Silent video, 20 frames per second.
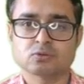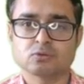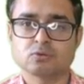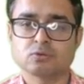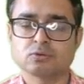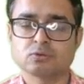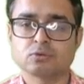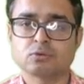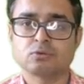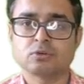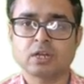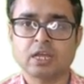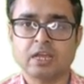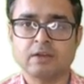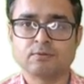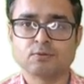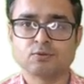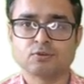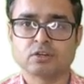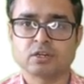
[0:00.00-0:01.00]
So don't
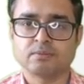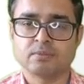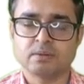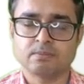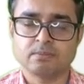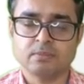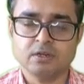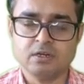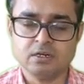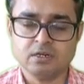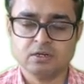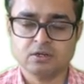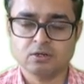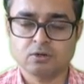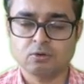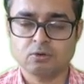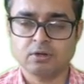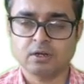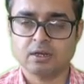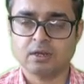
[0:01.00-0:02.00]
have to remember.
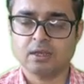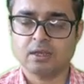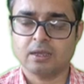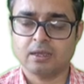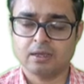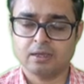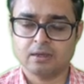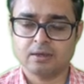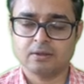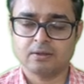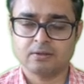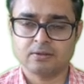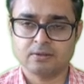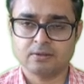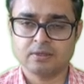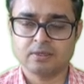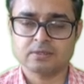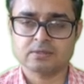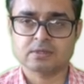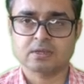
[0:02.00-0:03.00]
Don't
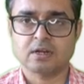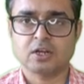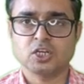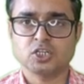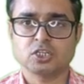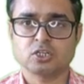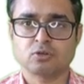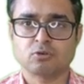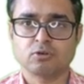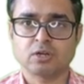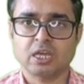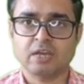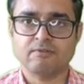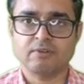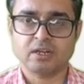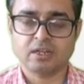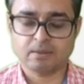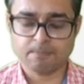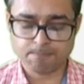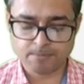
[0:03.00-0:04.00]
these conditions don't have
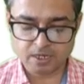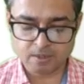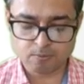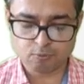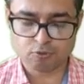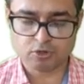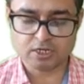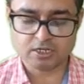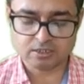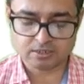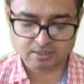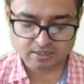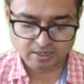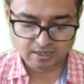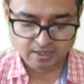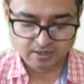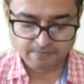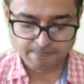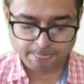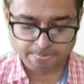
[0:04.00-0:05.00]
any pinpoint
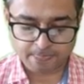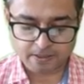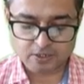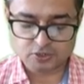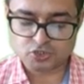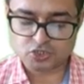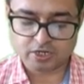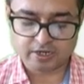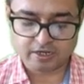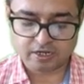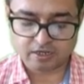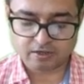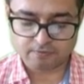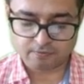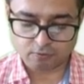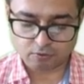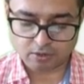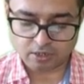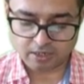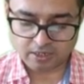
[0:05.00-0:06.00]
genetic
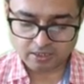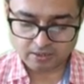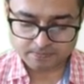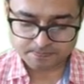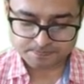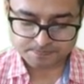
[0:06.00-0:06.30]
foci.